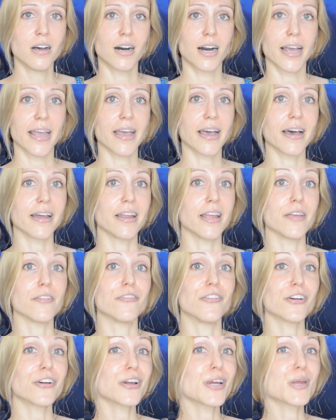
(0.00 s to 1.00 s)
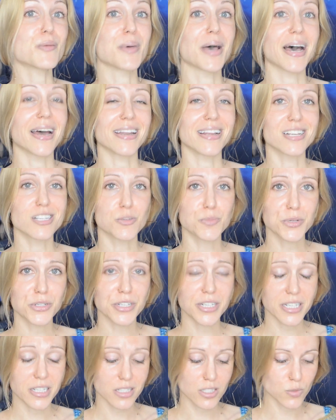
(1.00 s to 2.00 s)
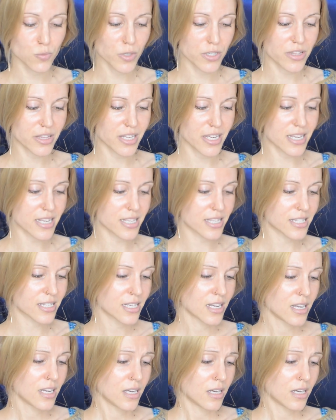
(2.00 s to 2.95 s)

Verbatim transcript: I had a very bad experience with this.